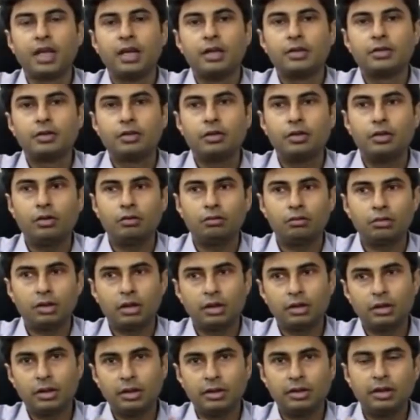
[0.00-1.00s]
So
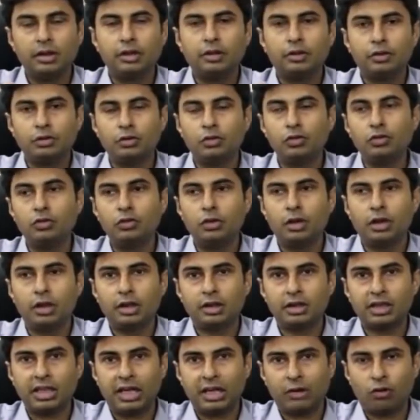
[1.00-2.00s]
these are the two
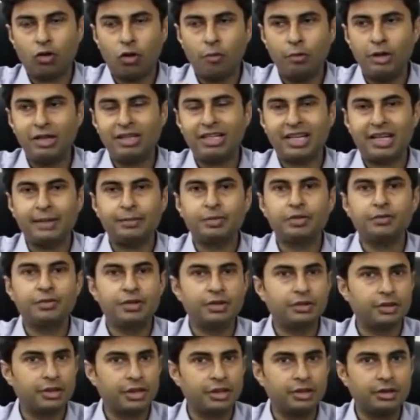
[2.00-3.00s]
common types of
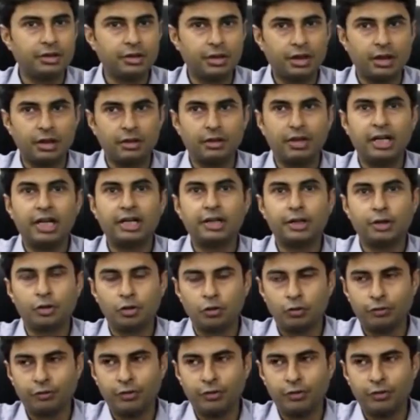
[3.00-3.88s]
injuries related to